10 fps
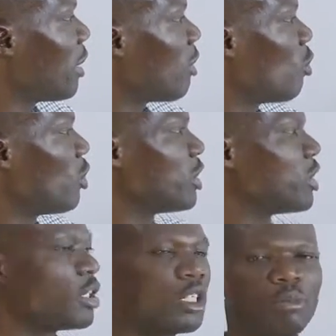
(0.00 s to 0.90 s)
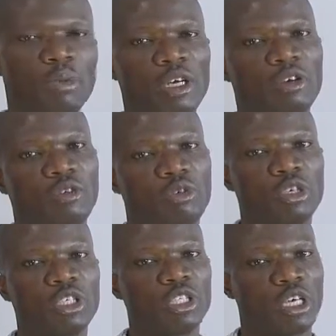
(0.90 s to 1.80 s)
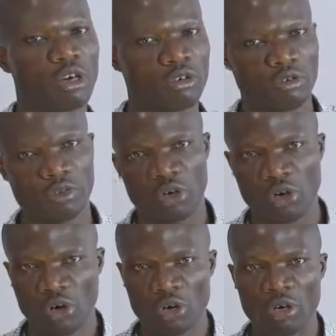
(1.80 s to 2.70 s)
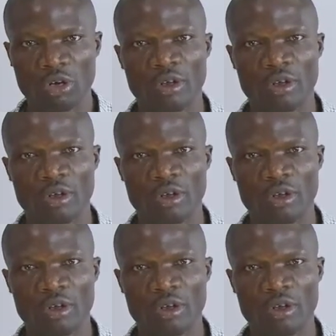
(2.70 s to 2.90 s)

quantity, part of a quantity out of the whole,